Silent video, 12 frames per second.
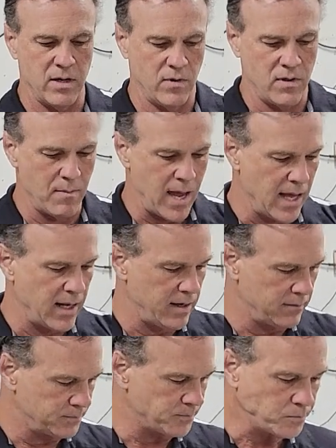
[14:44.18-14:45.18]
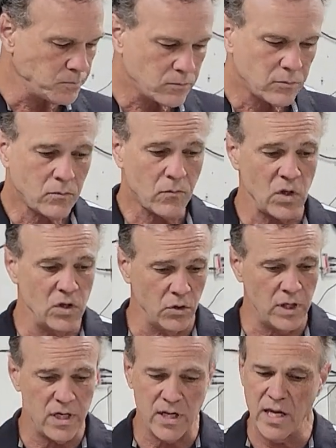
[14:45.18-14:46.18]
in with a mallet
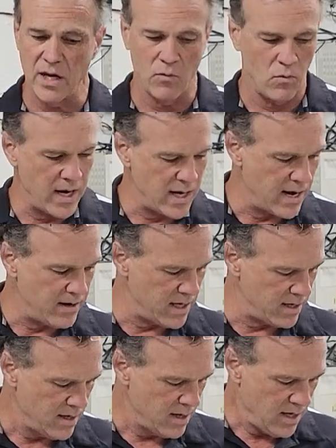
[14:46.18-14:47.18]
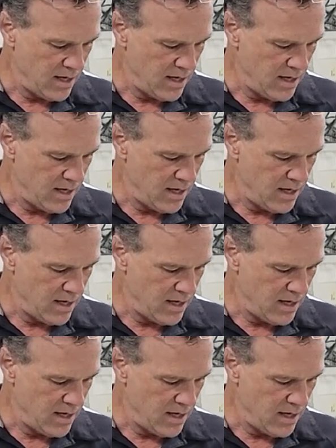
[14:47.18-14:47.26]
You'll need to get it way down in.